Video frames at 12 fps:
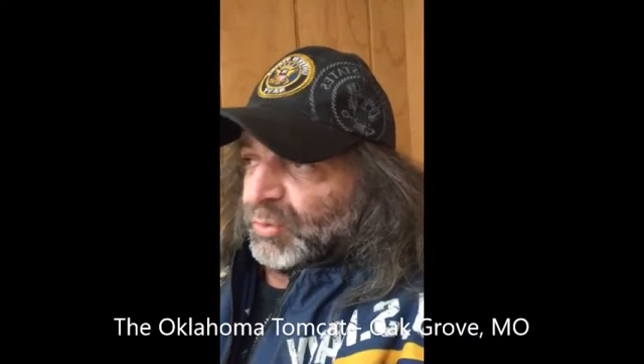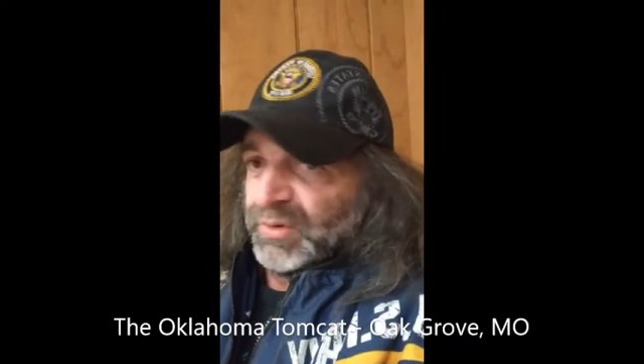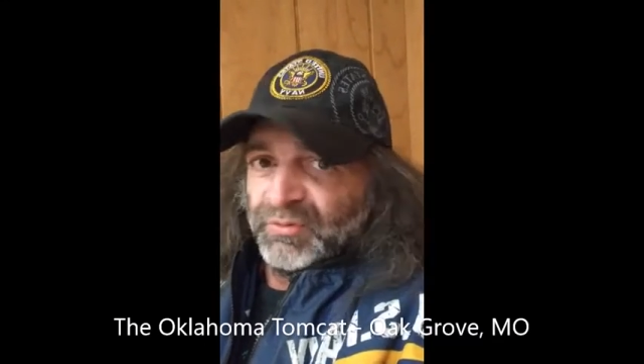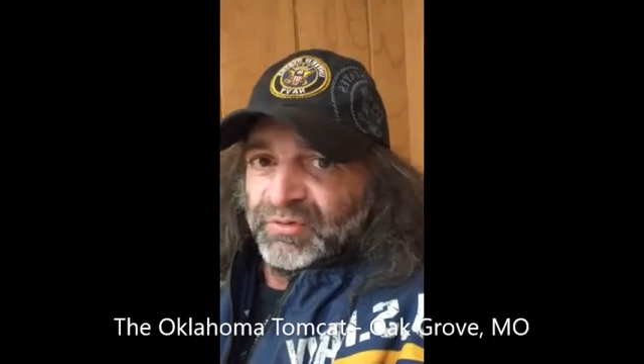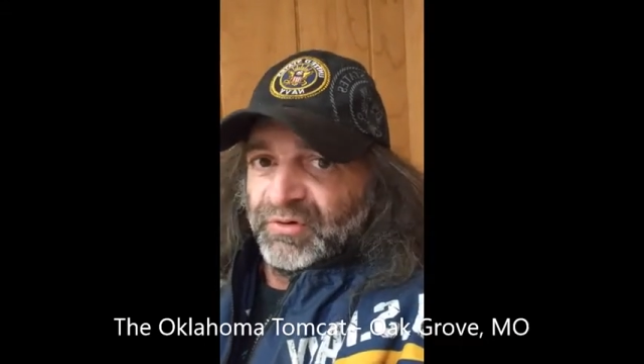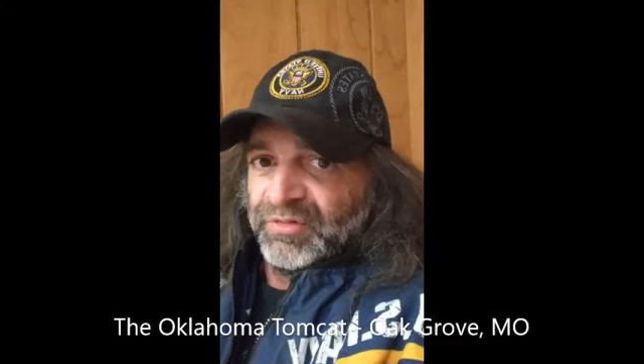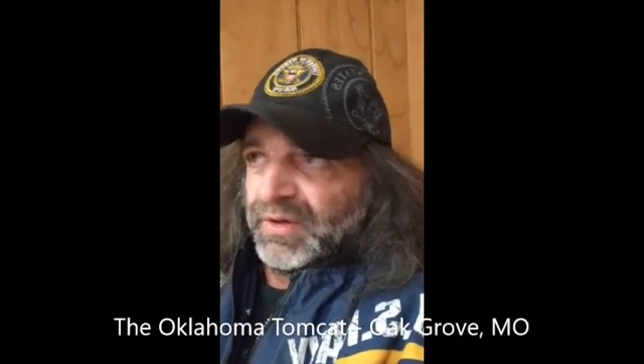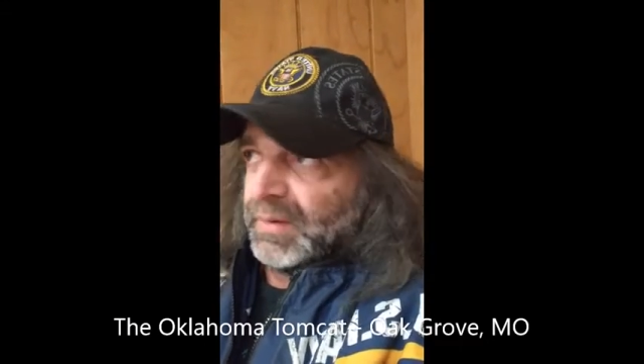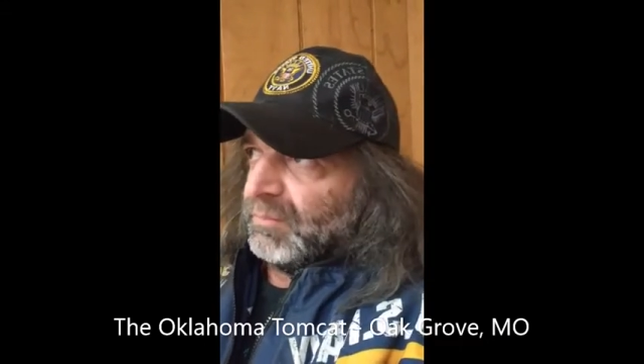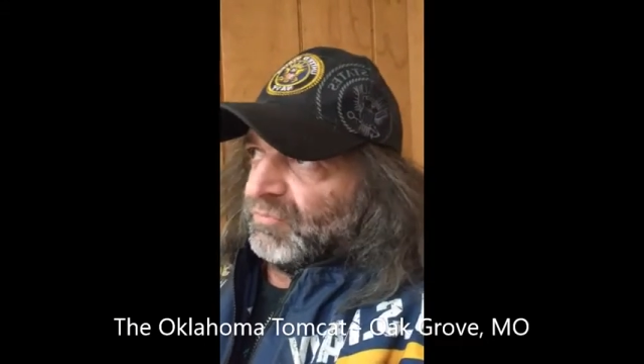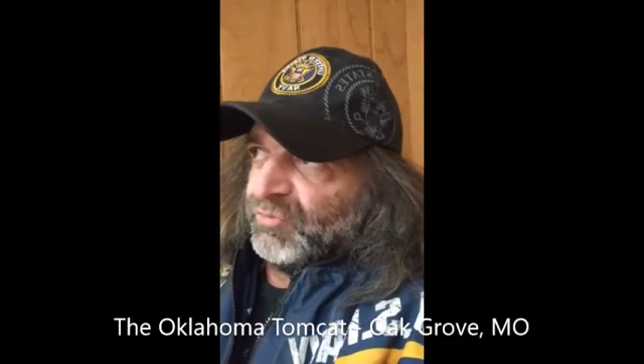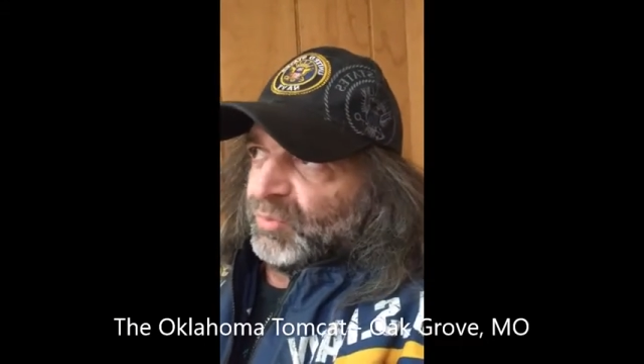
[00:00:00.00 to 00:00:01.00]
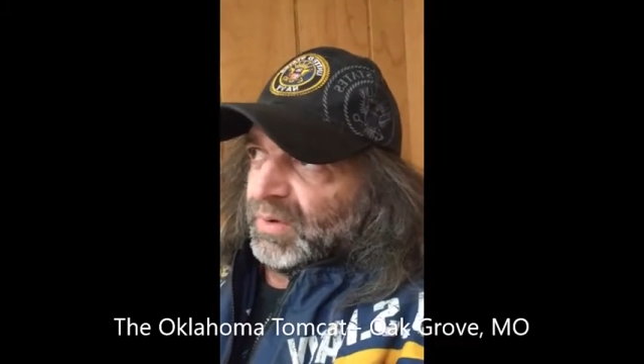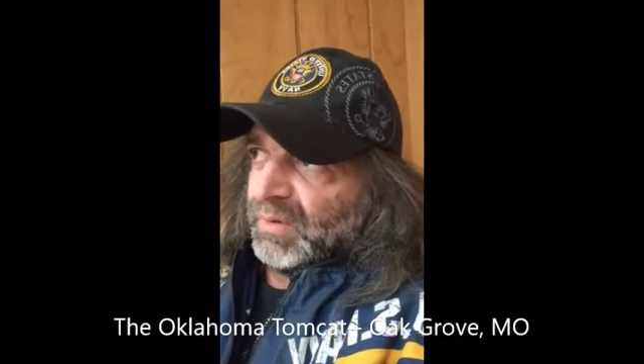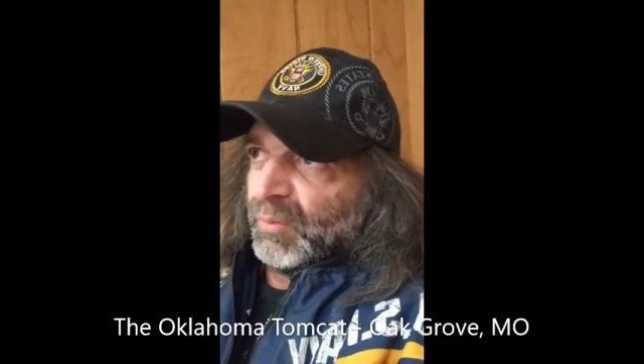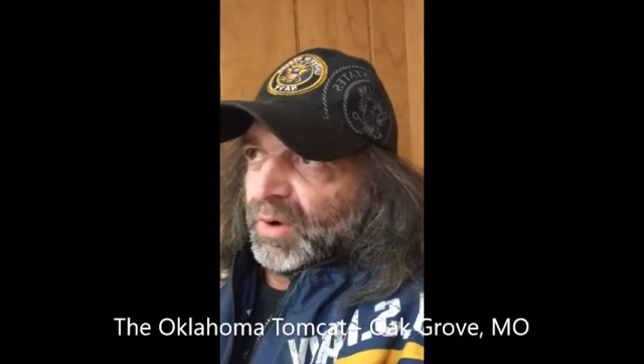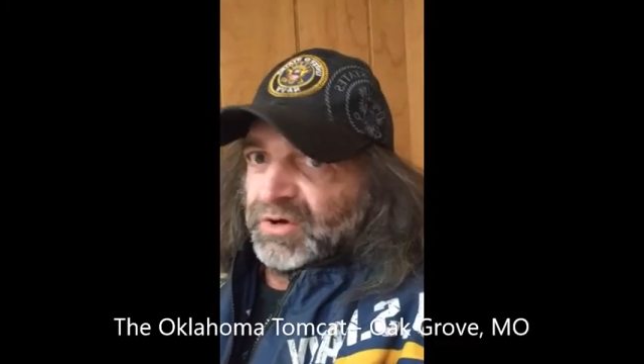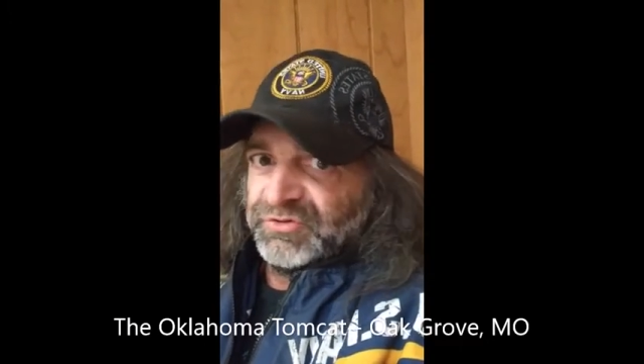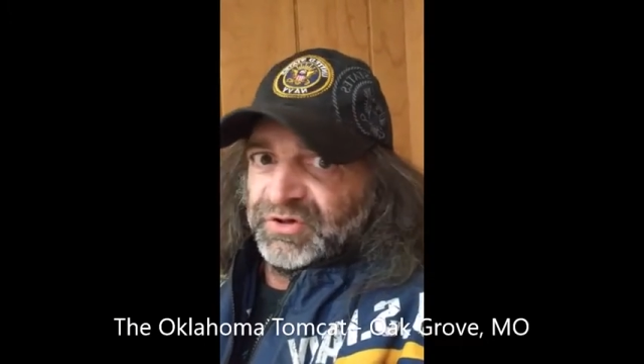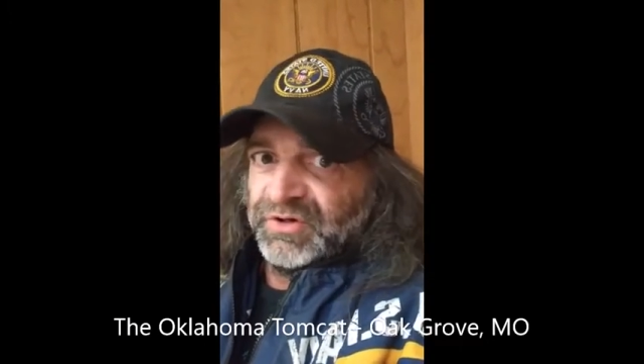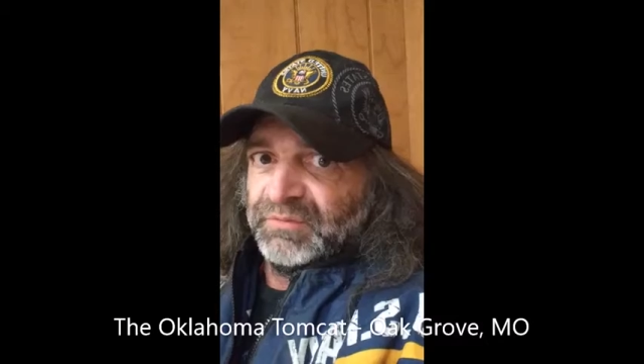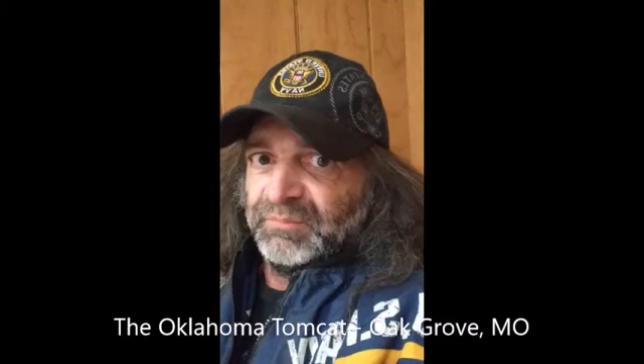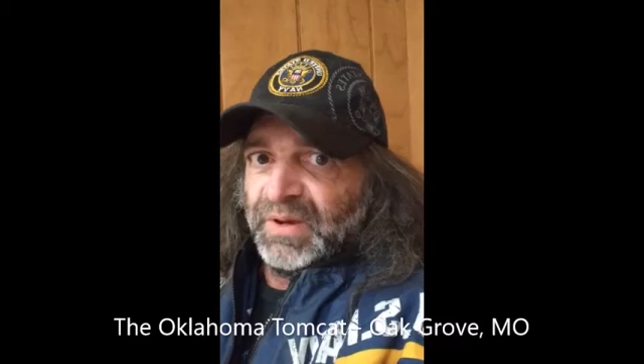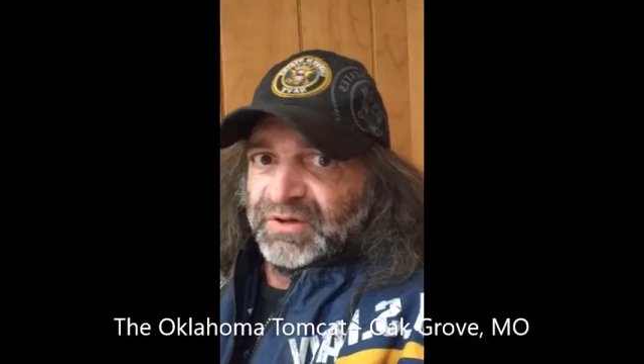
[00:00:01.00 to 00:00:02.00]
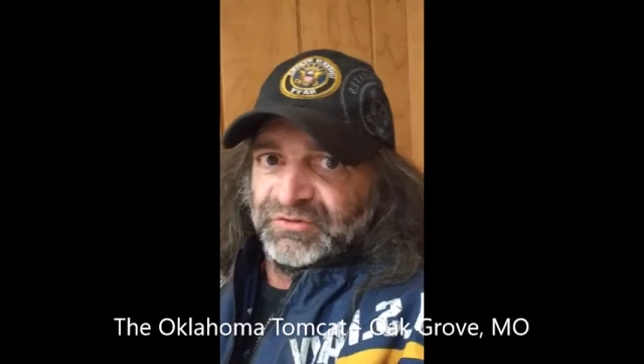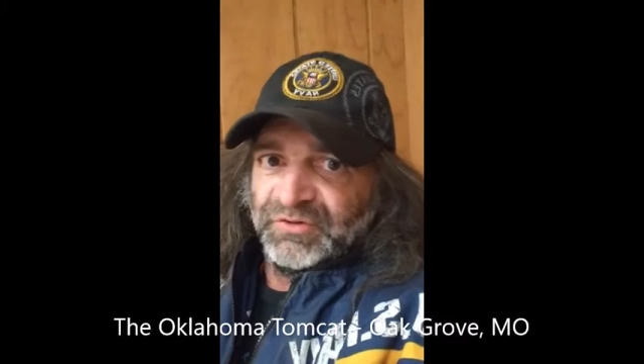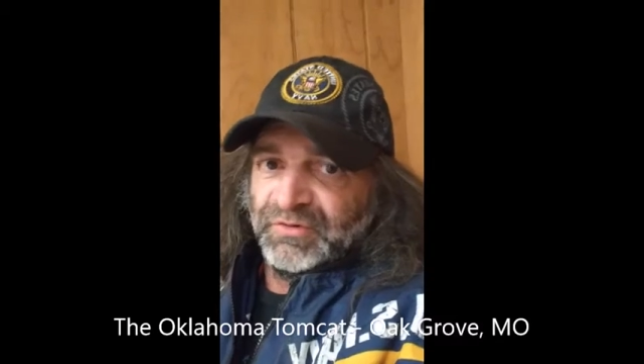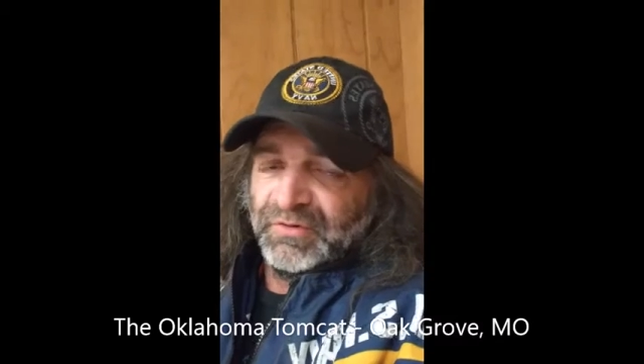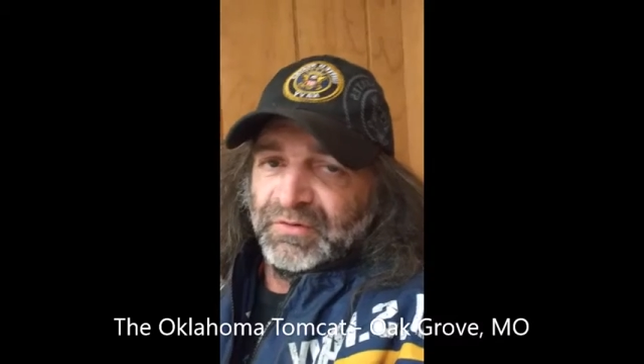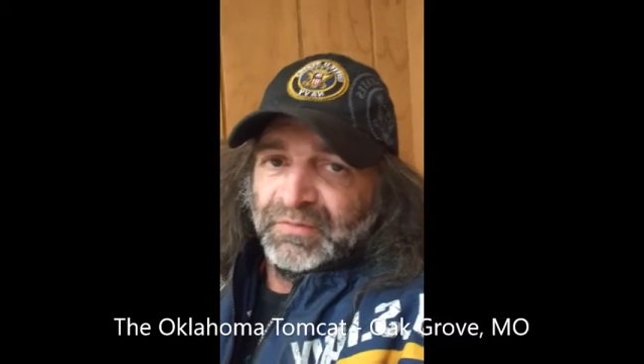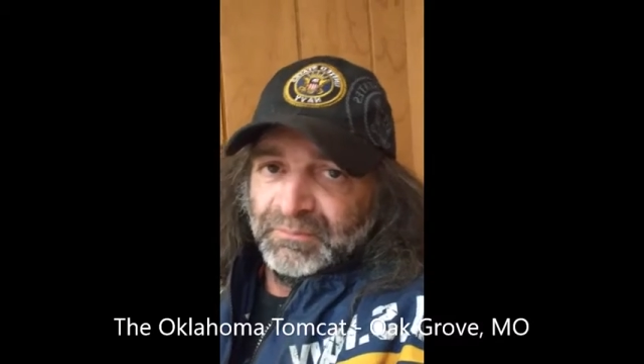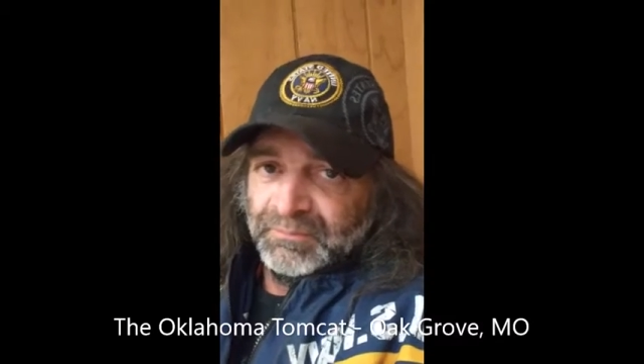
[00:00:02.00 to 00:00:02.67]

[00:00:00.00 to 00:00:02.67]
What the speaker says: twiddle their thumbs while watching and make sure